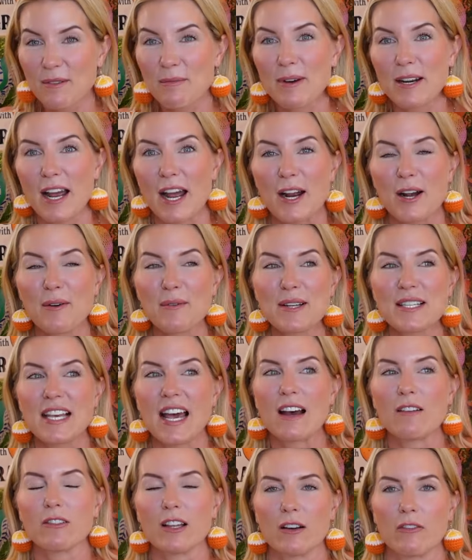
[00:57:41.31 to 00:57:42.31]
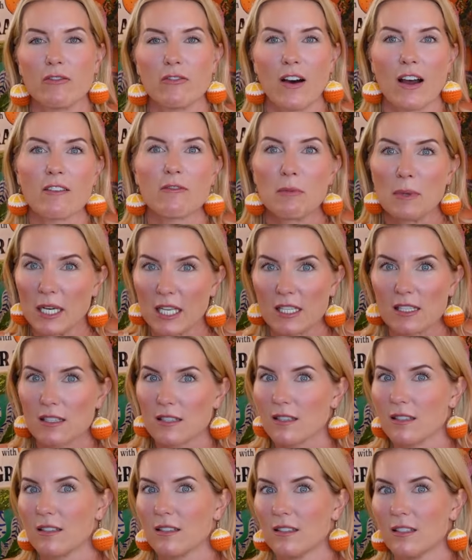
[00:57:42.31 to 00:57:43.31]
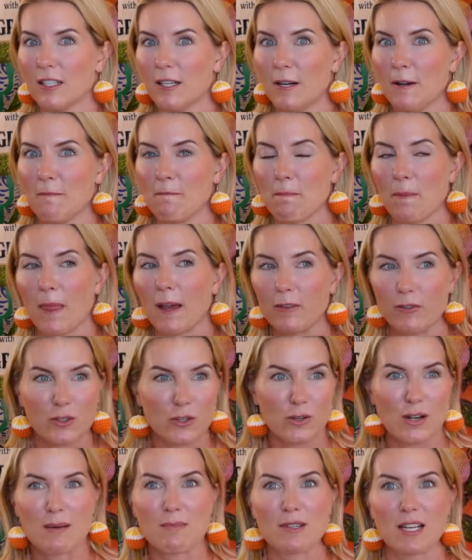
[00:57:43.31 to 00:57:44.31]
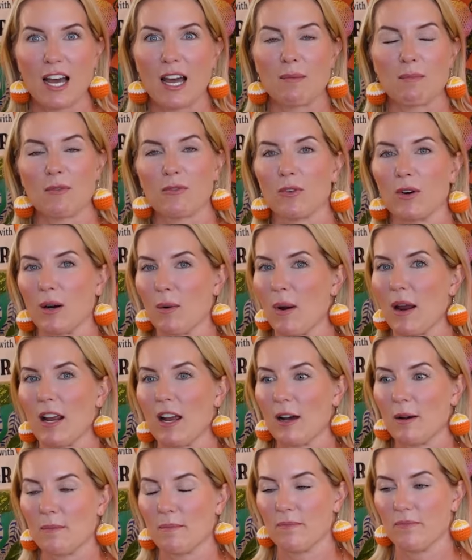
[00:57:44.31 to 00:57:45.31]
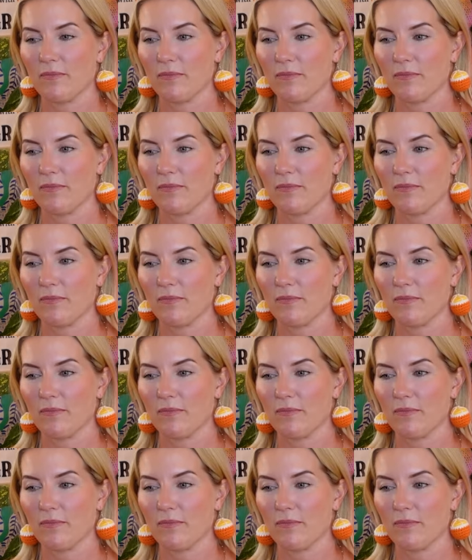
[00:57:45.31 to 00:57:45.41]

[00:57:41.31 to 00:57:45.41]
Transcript: But I always have like 5 minutes of dream time before I wake up.